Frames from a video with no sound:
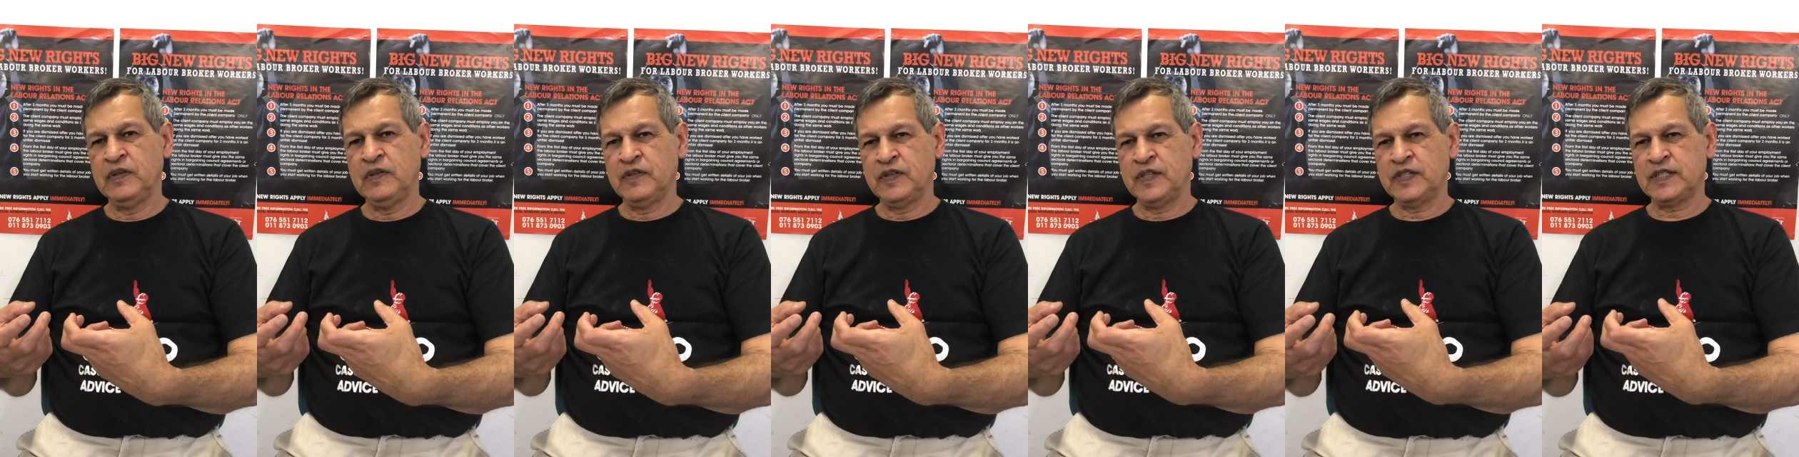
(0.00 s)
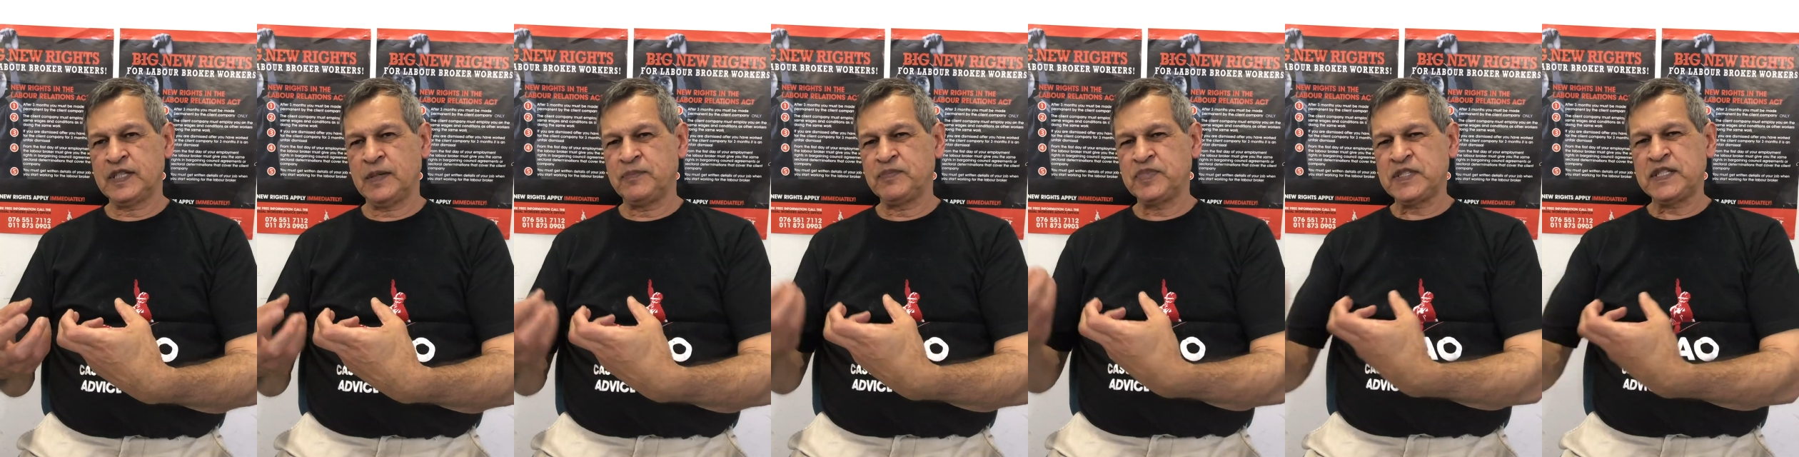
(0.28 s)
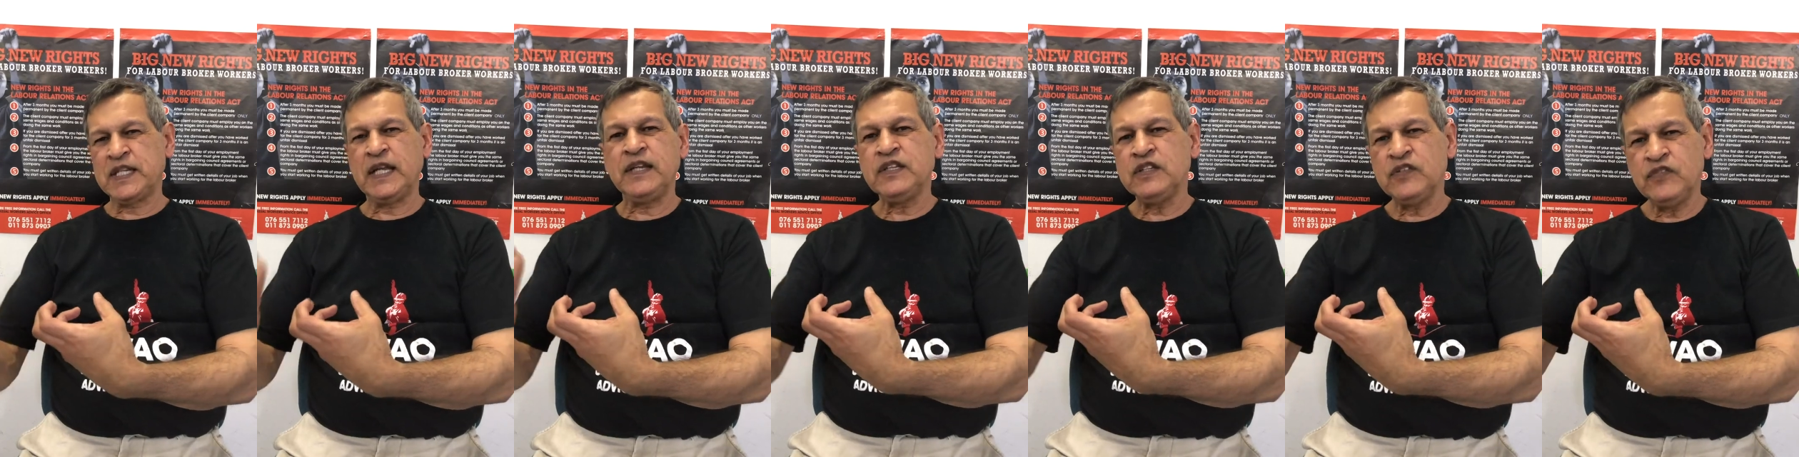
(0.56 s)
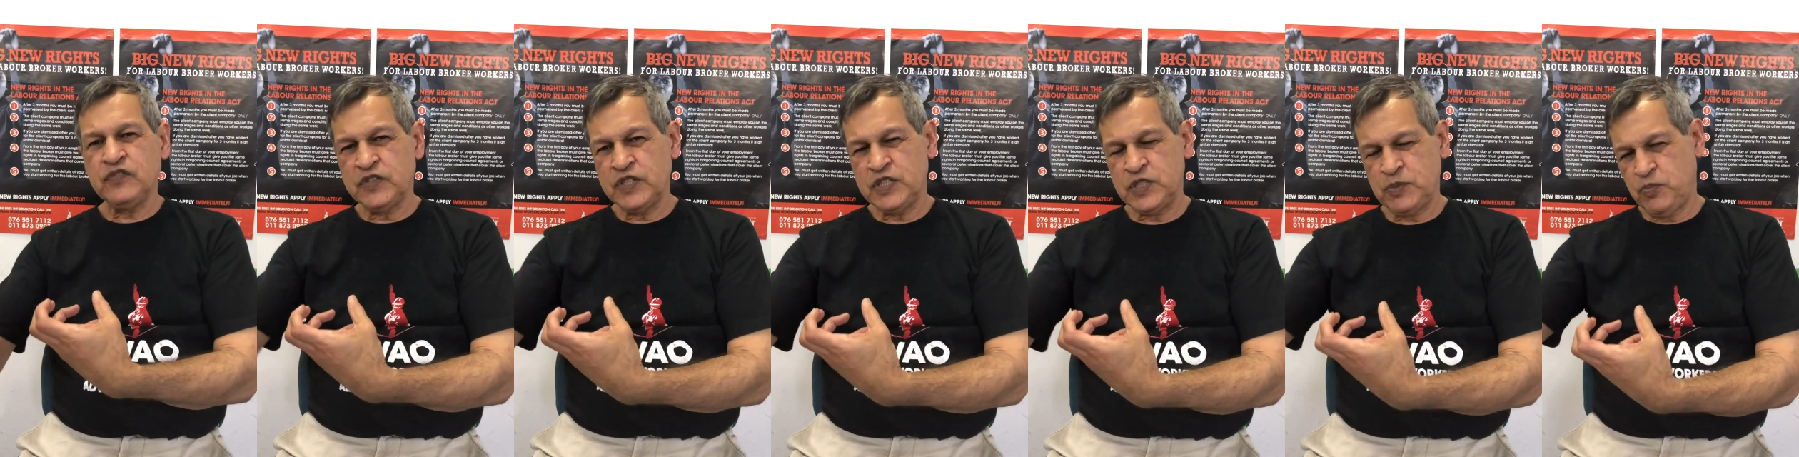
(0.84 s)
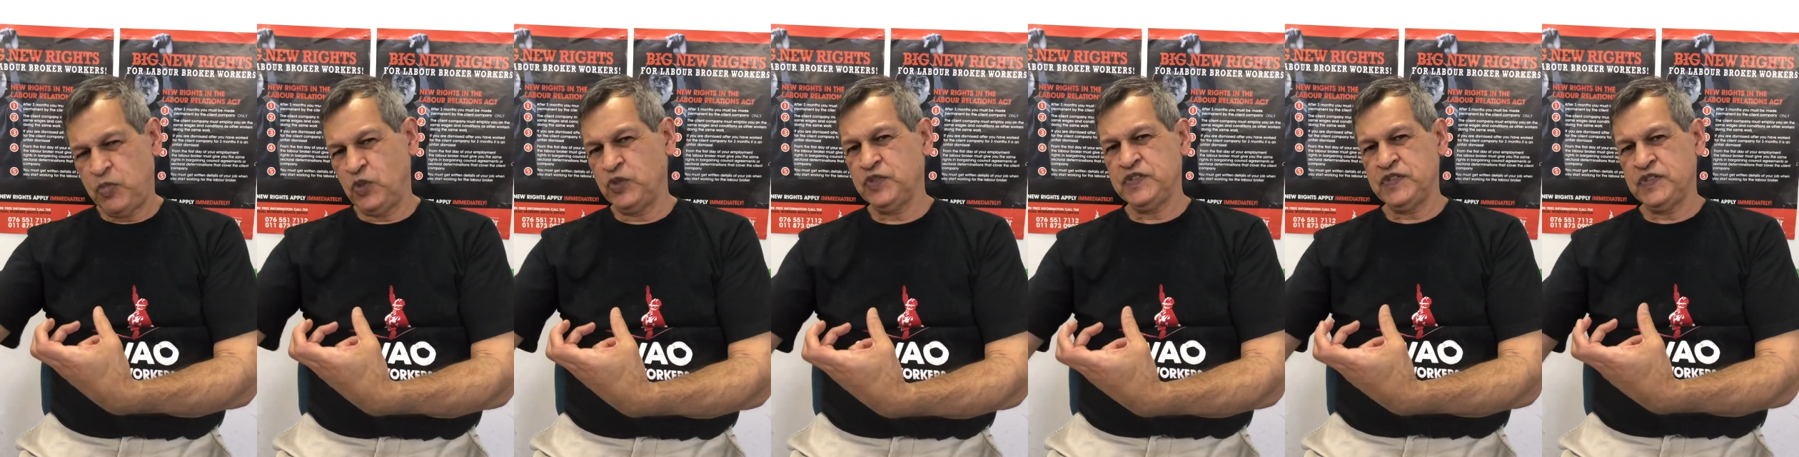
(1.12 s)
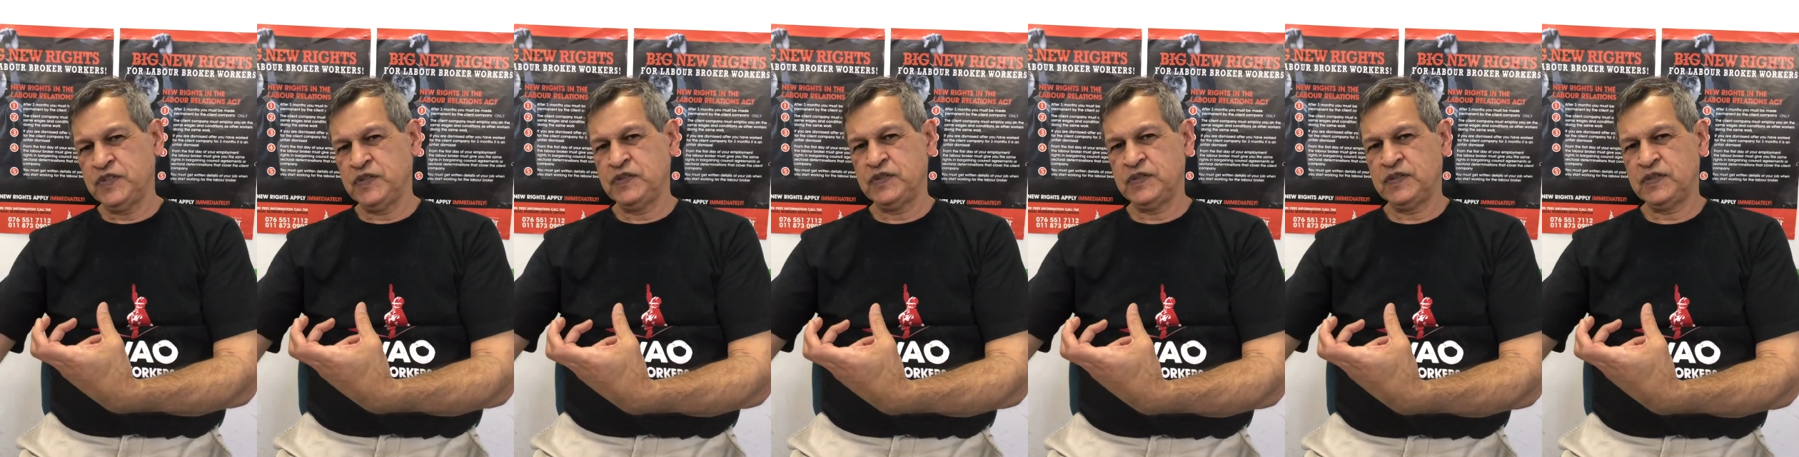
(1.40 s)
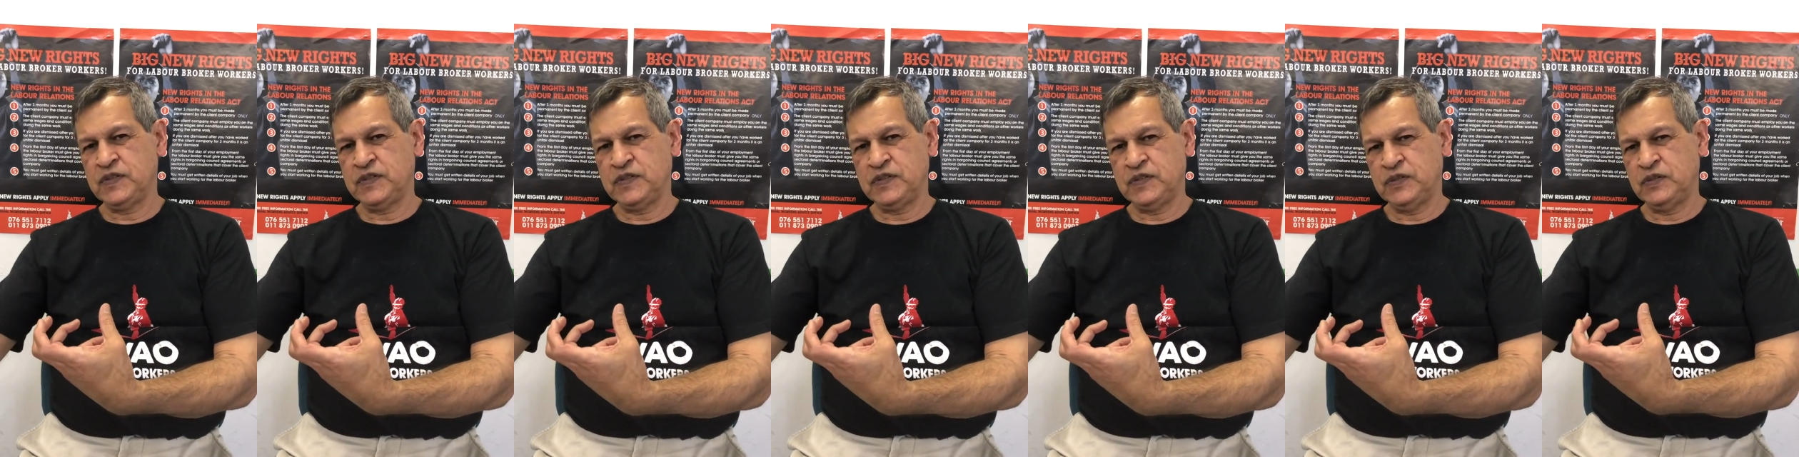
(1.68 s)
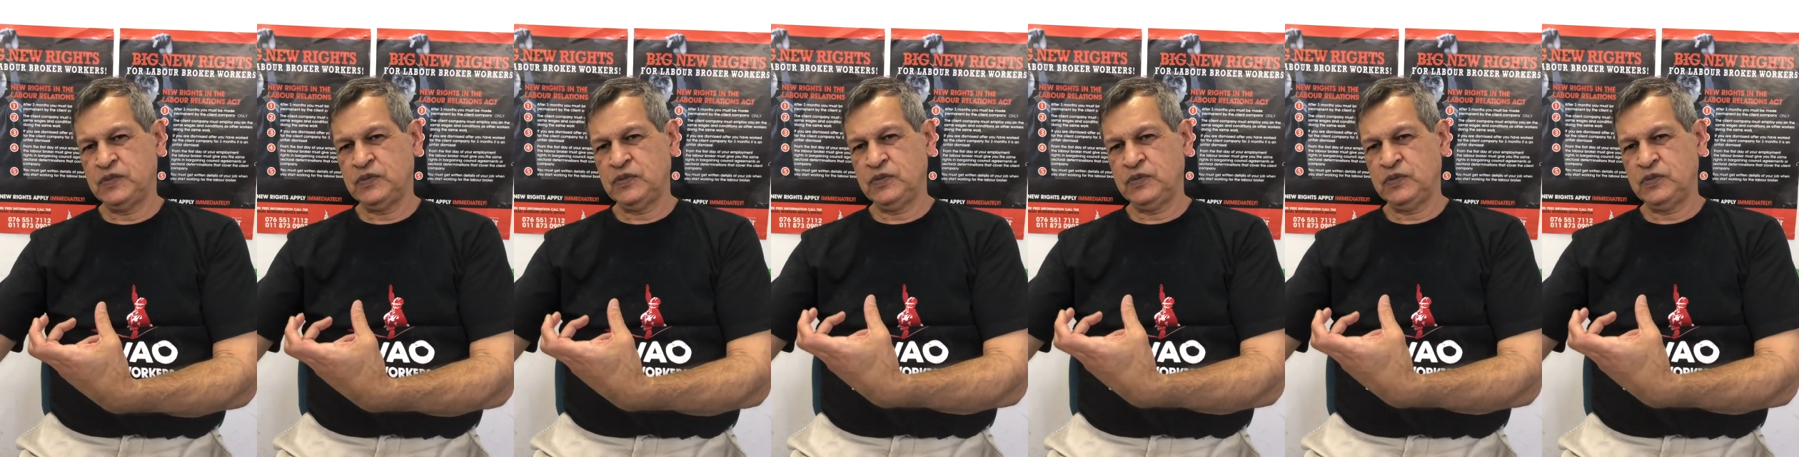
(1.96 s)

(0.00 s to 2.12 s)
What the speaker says: the substantive responses